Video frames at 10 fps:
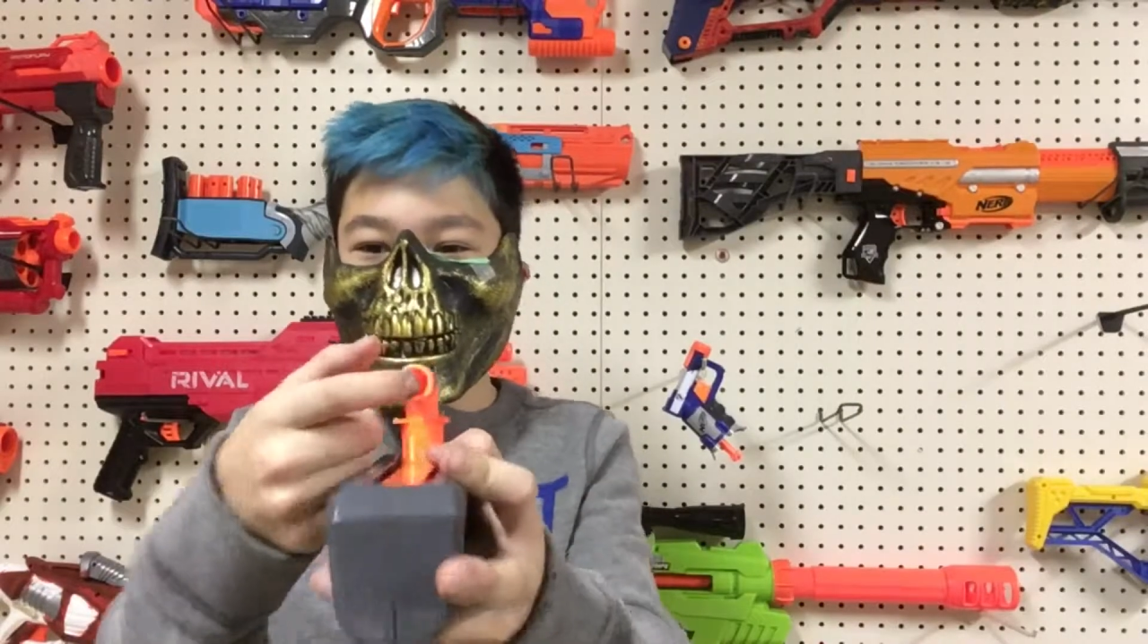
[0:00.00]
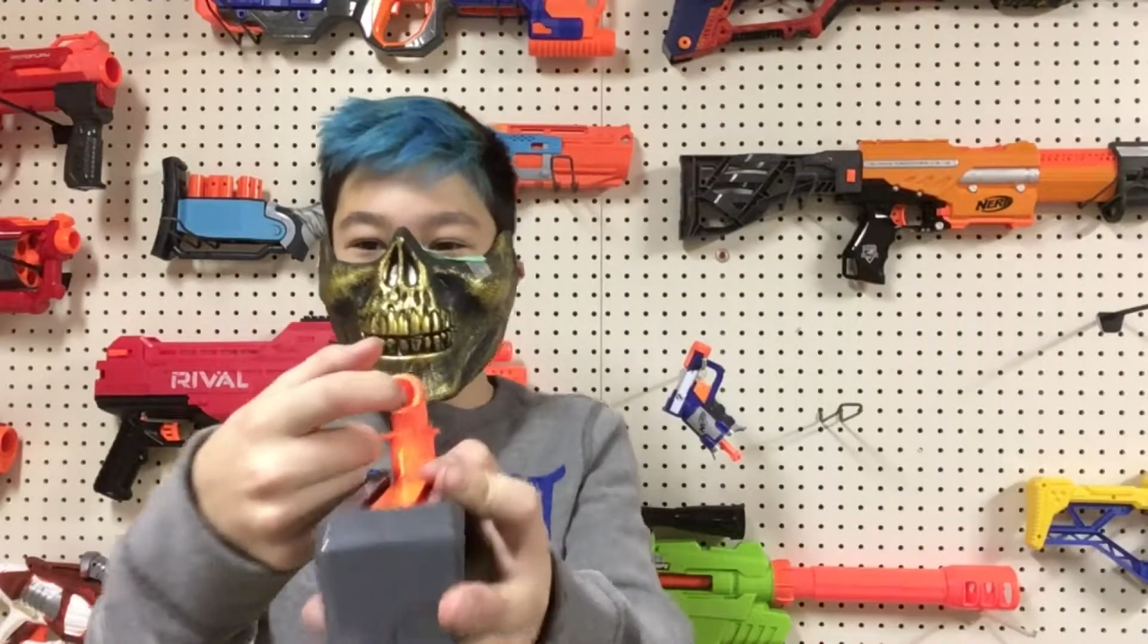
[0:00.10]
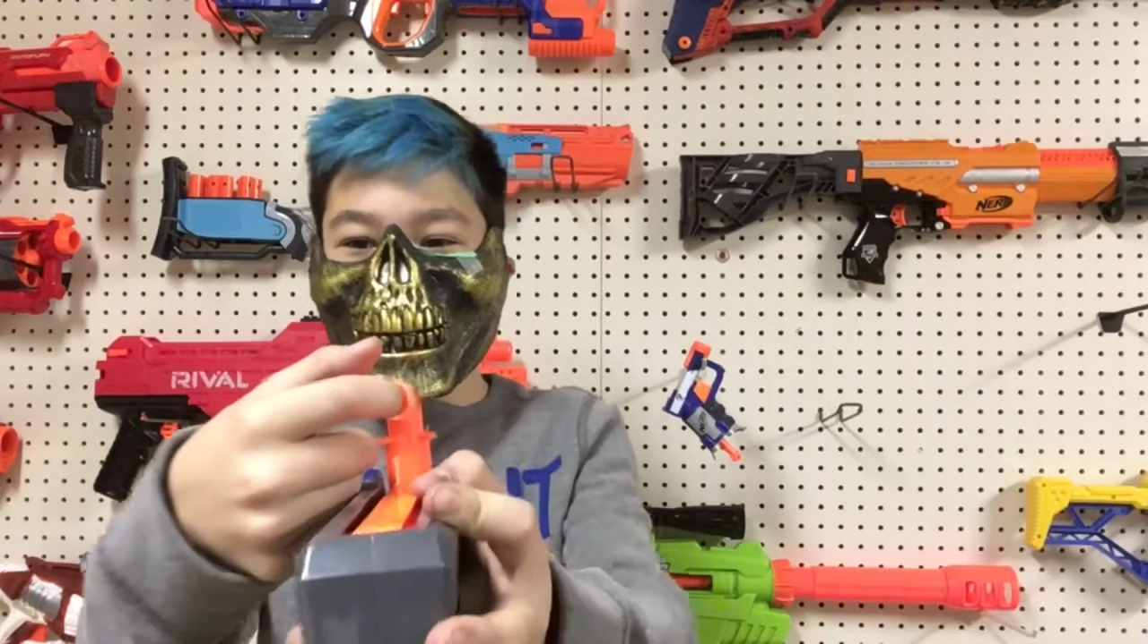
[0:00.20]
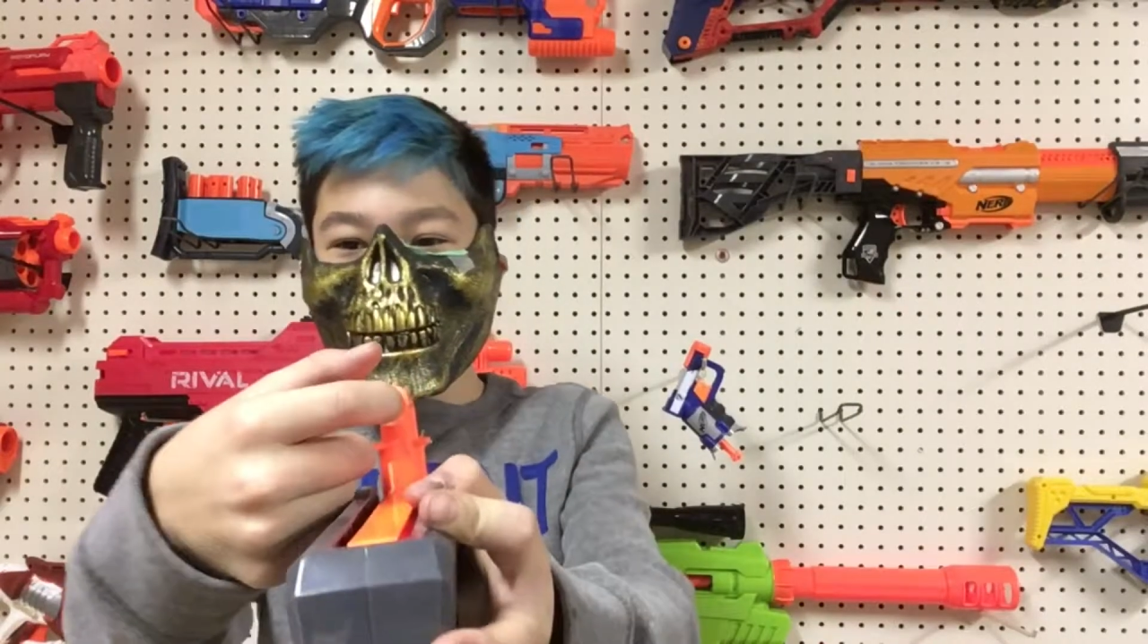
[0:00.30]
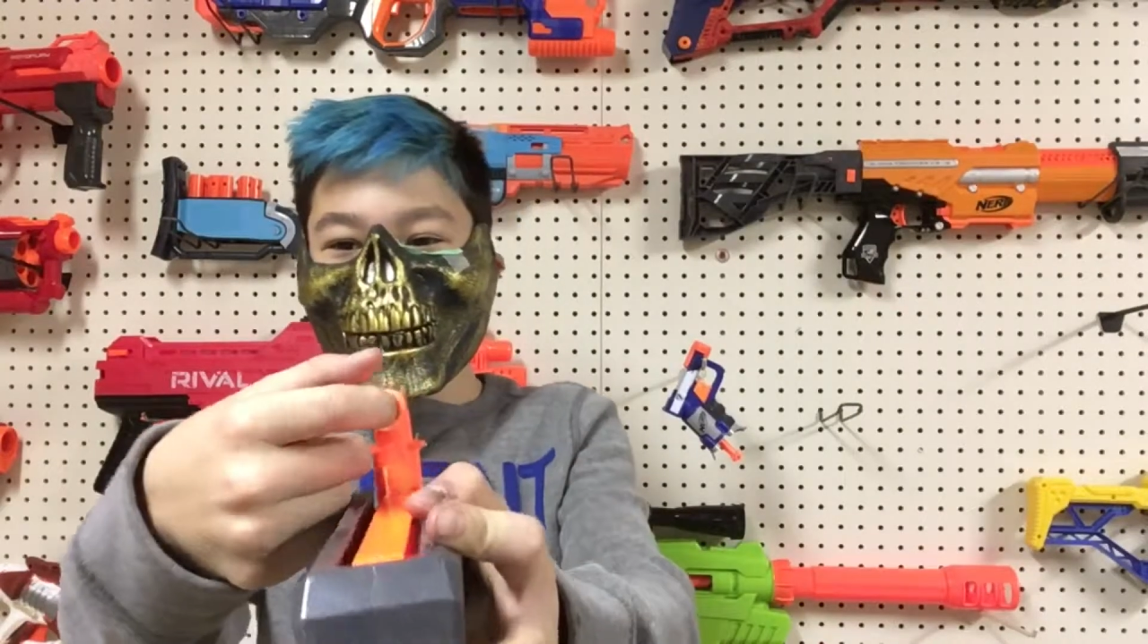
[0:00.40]

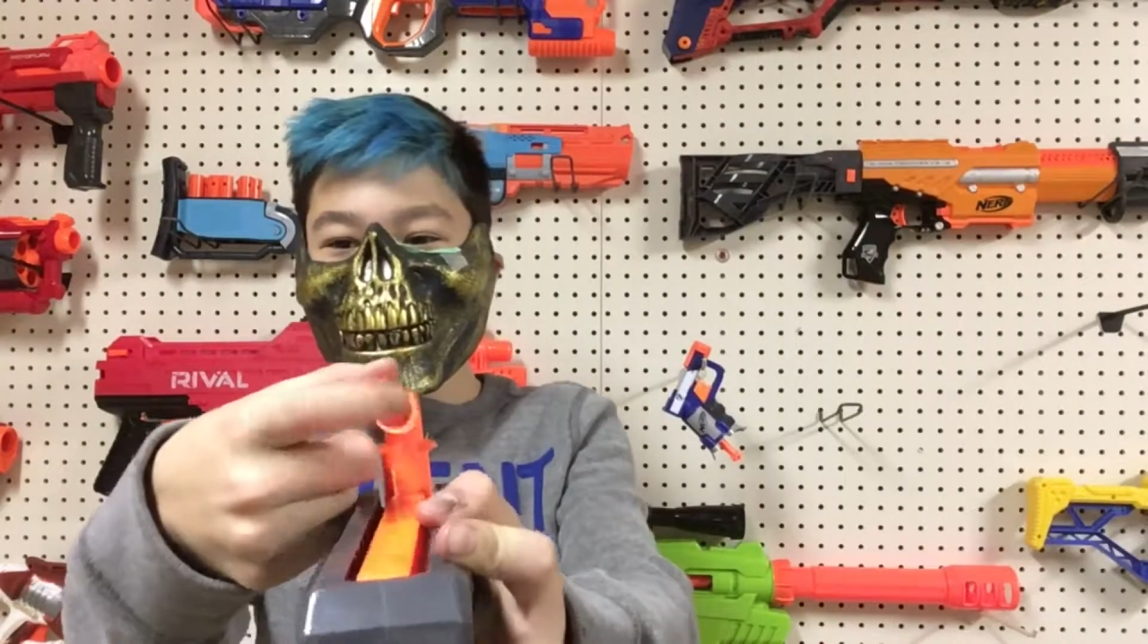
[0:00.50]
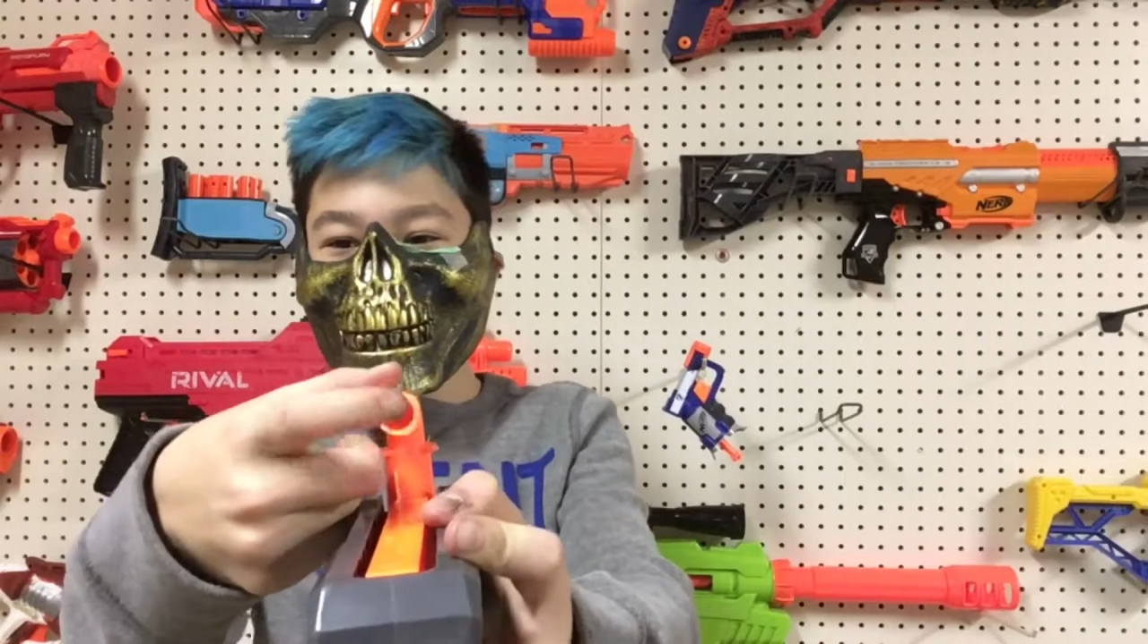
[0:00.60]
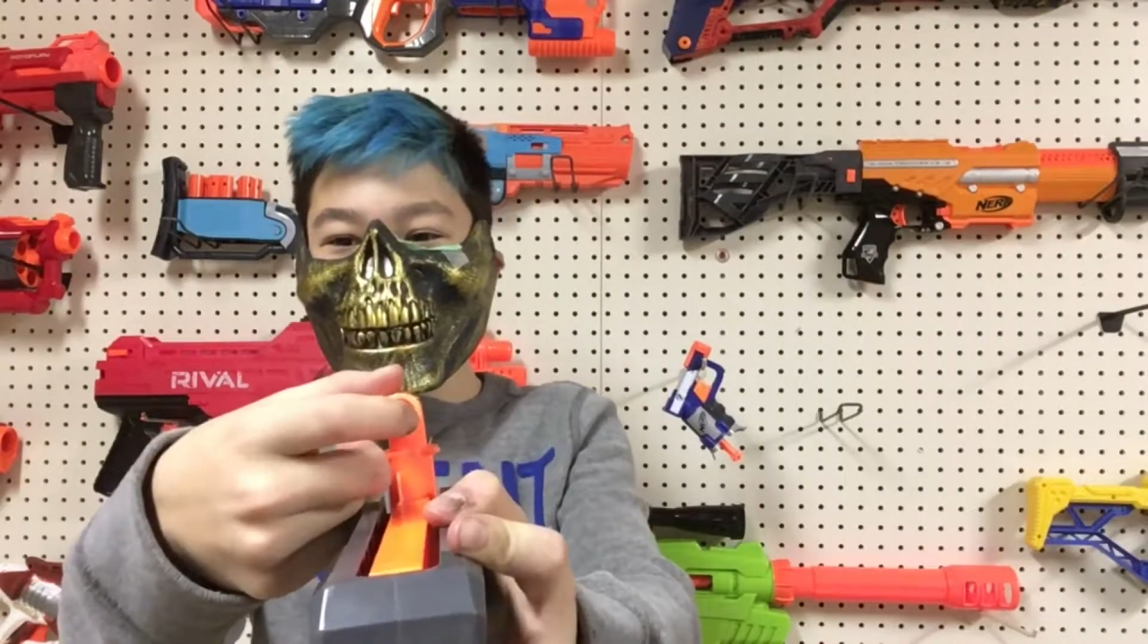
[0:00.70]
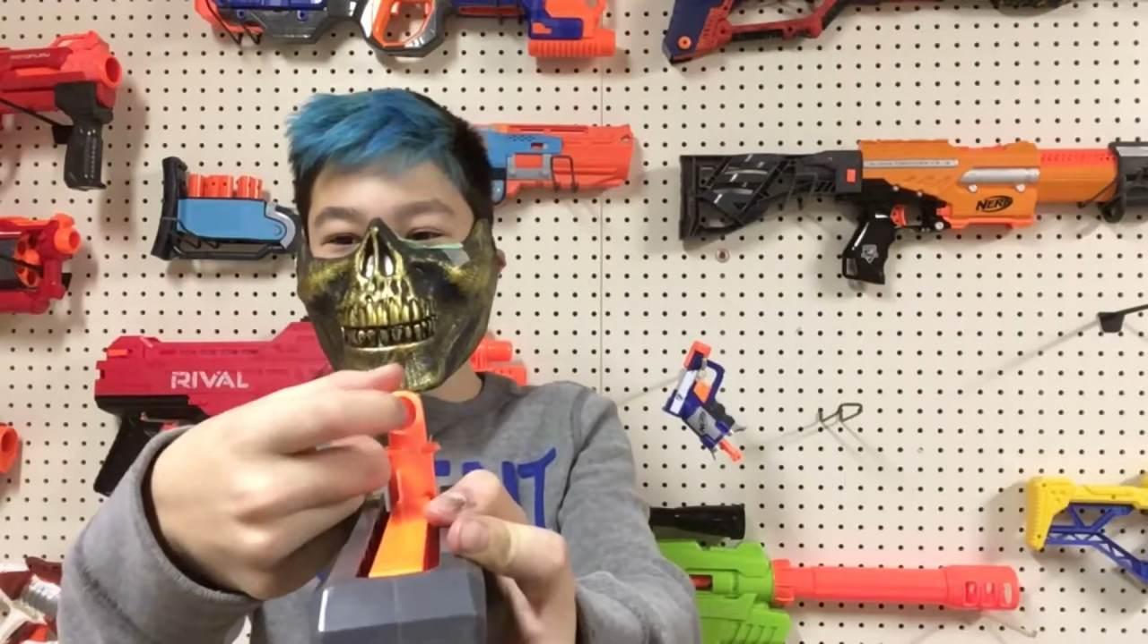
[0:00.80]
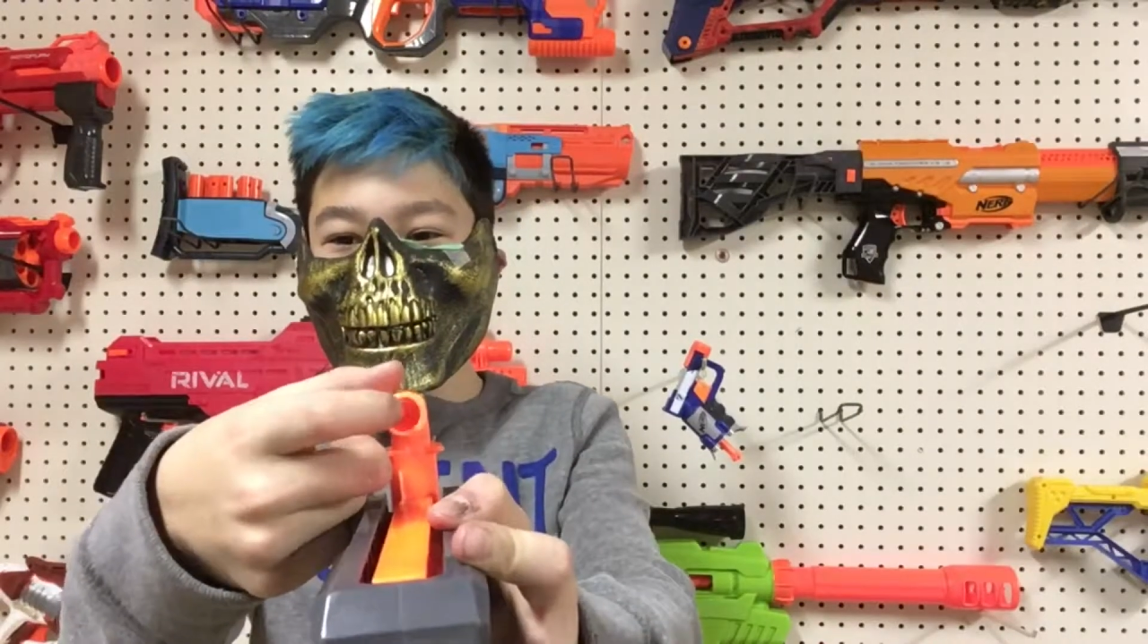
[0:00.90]
hollowed
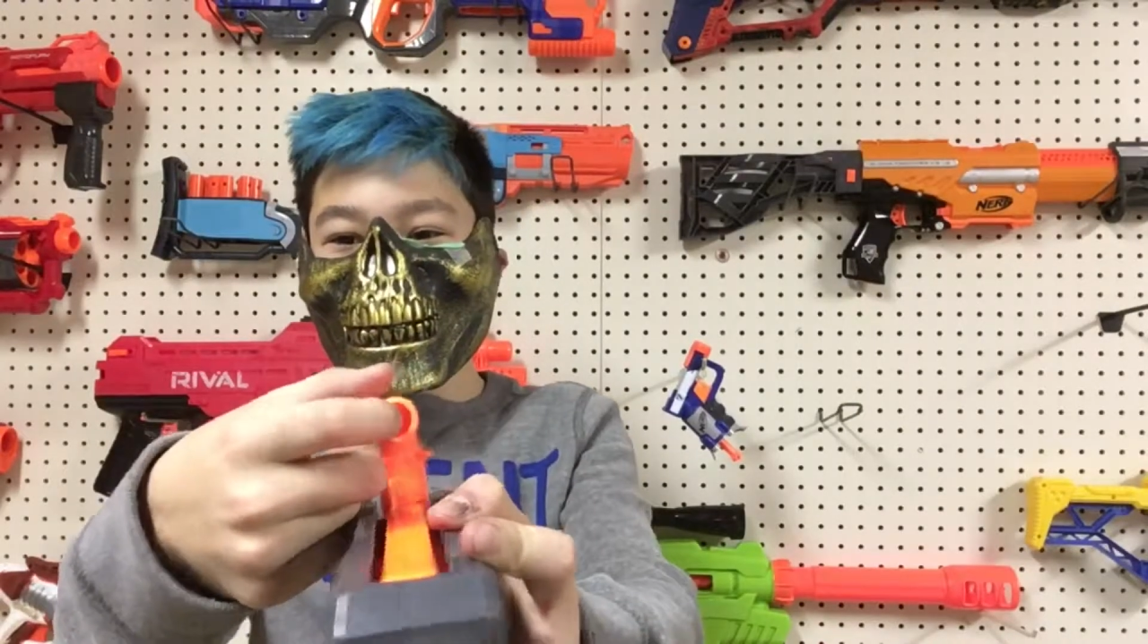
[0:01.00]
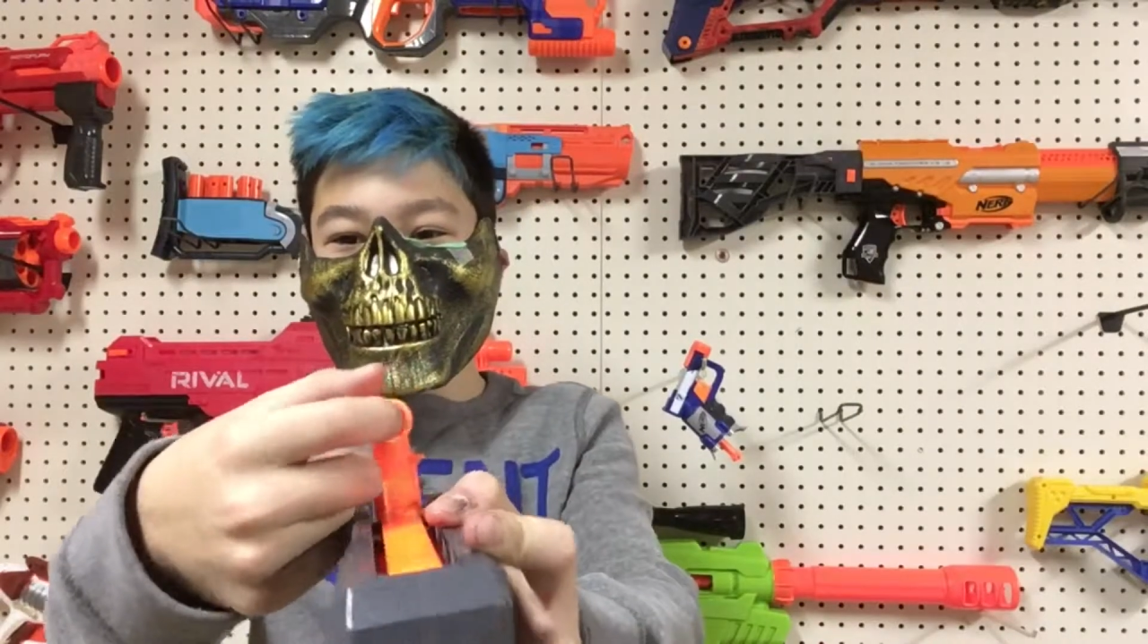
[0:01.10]
out,